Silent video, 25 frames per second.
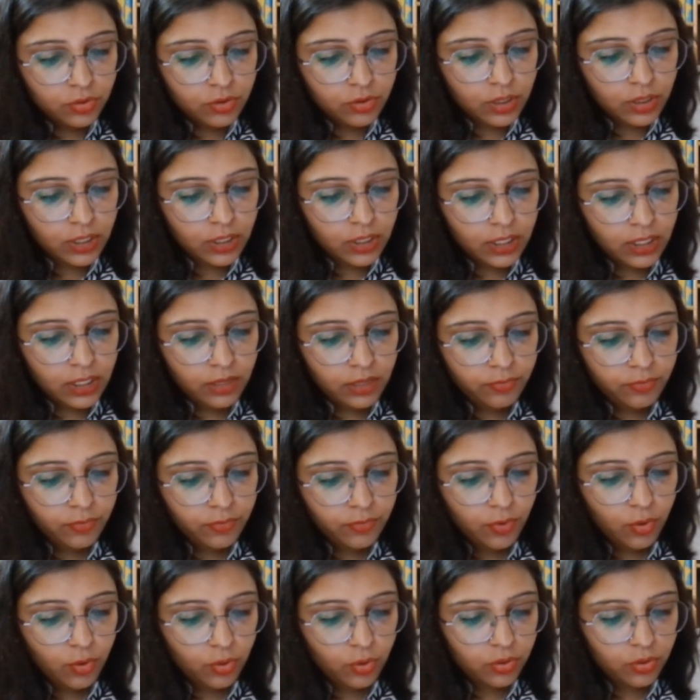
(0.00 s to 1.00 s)
3,
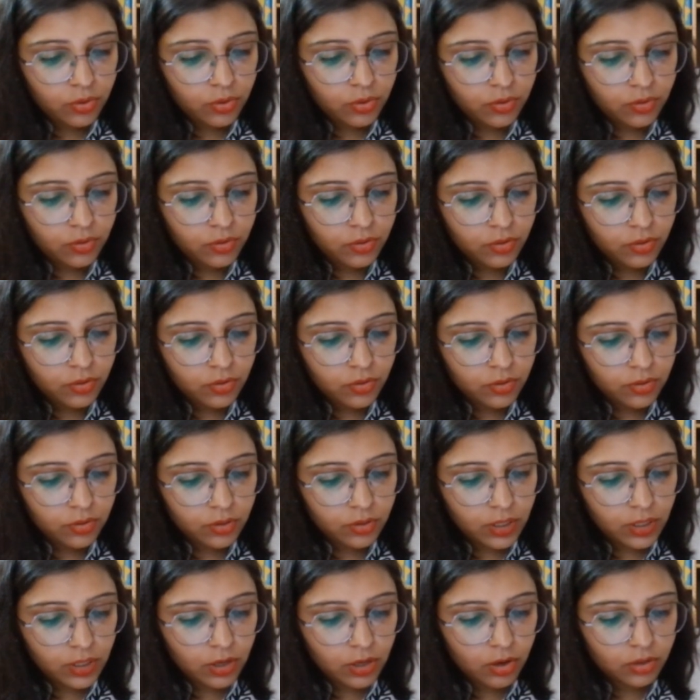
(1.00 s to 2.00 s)
4.
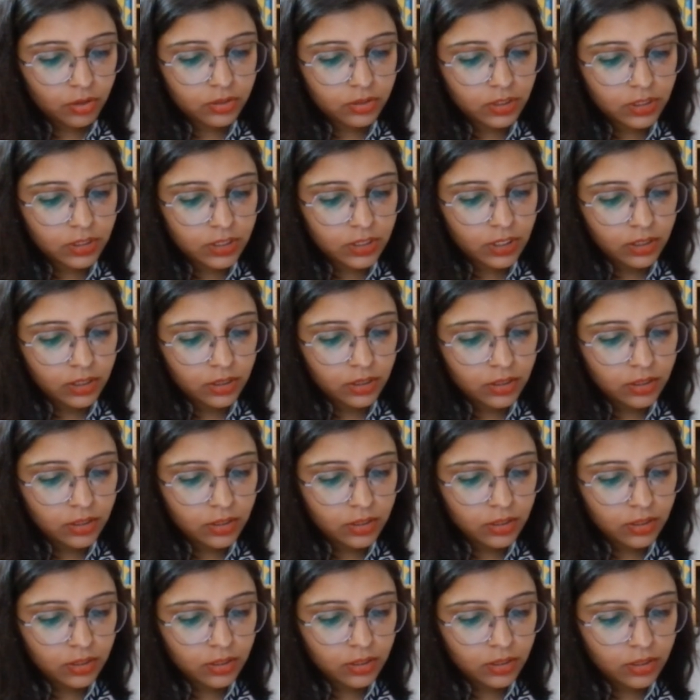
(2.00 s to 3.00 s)
The oxygen,
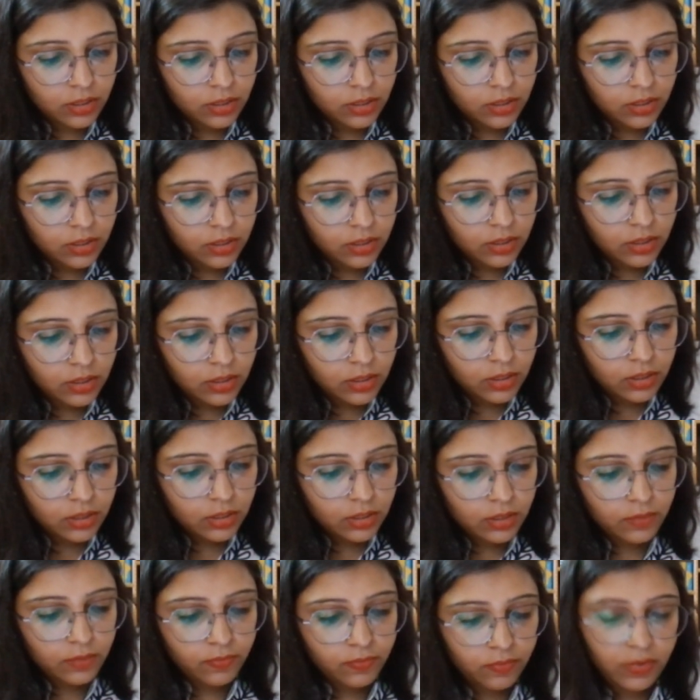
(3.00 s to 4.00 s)

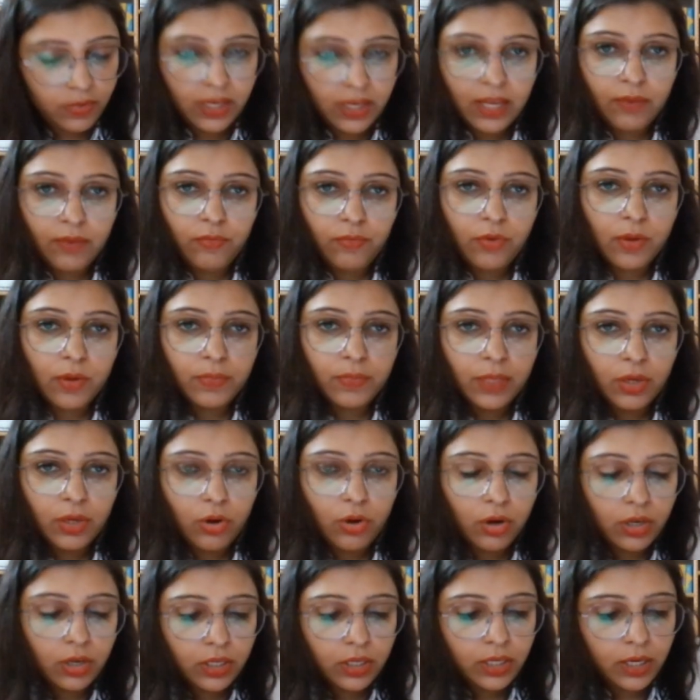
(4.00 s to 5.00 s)
we can form the
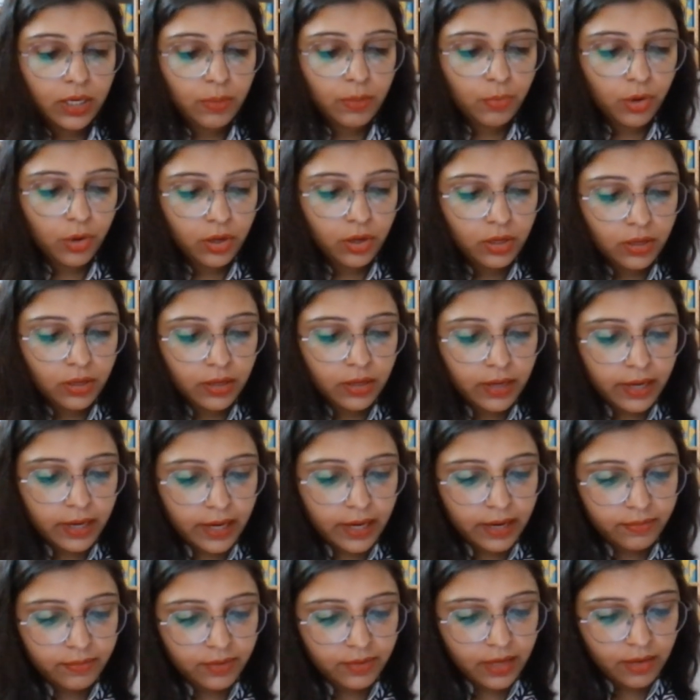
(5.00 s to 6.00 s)
coordinate bond,
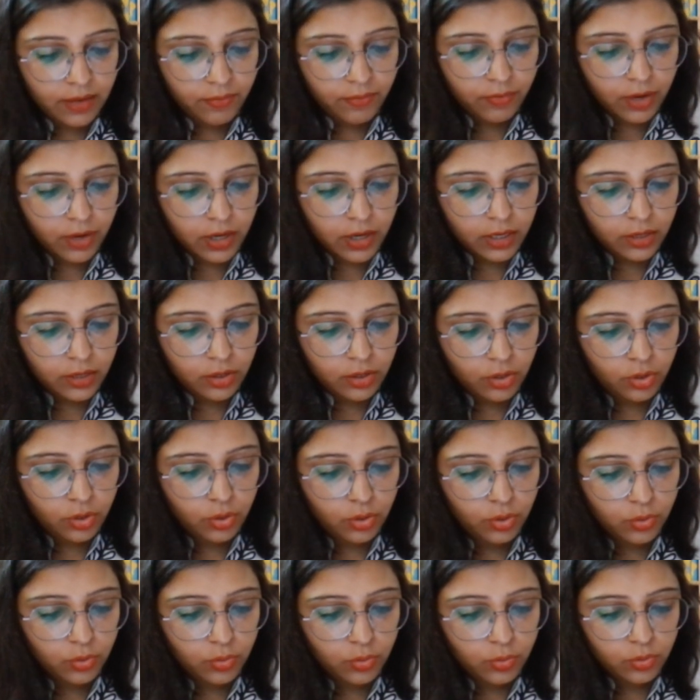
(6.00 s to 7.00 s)
and we have 1,
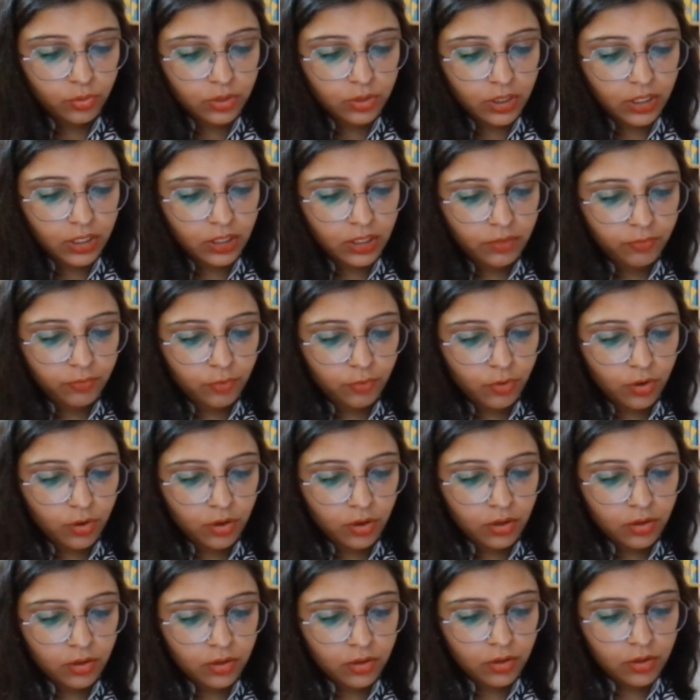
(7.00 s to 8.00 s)
2, 3,
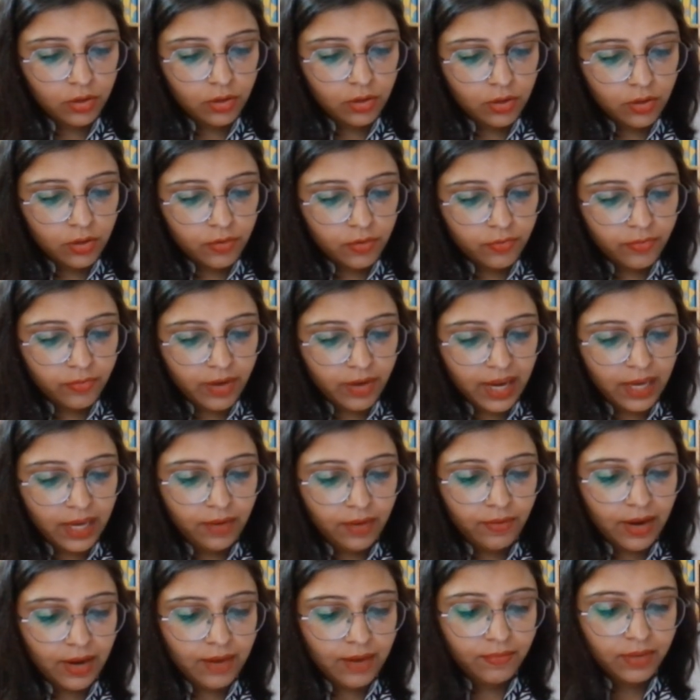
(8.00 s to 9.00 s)
4,
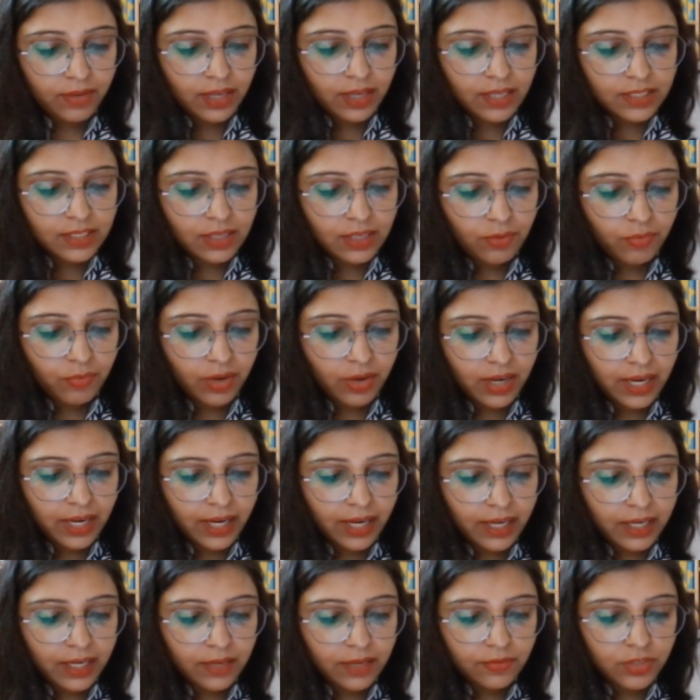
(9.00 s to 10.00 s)
5, and we can say one
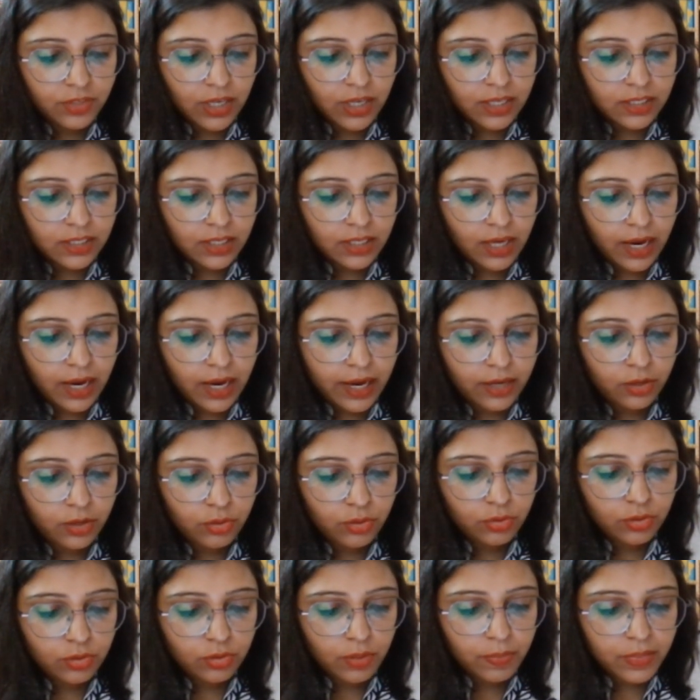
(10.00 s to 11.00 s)
negative charge, na? And
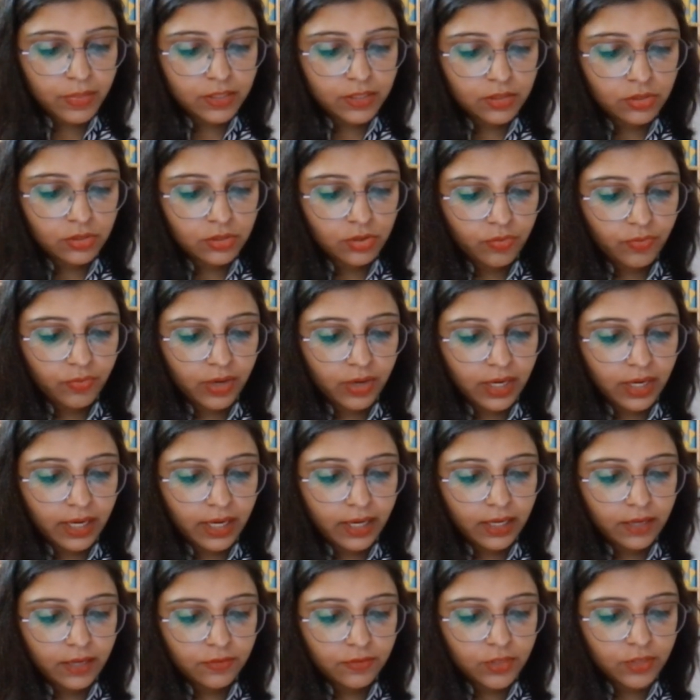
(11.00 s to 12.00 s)
due to the presence of one
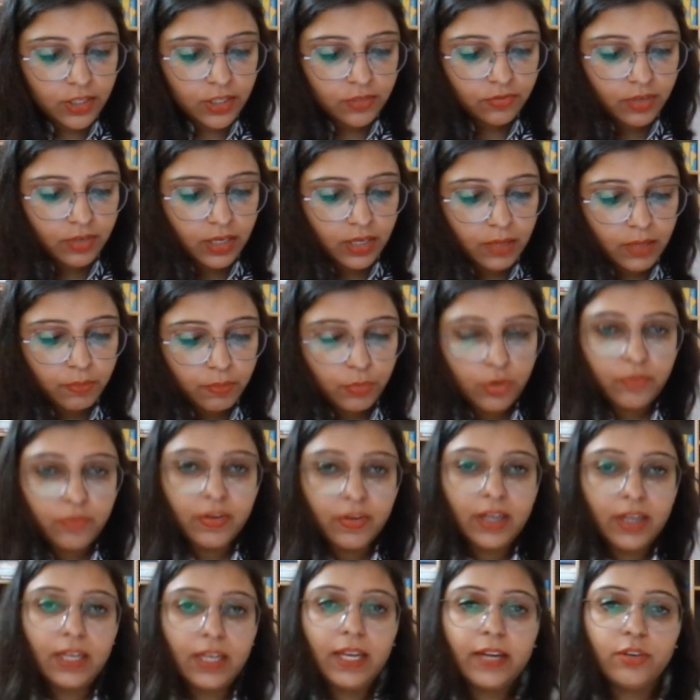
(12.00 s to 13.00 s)
negative charge, we can put
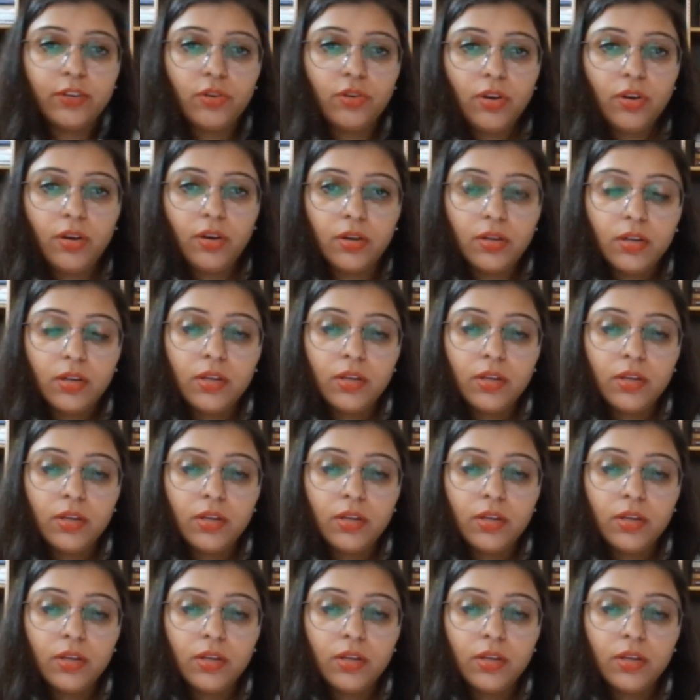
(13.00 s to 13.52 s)
one electron,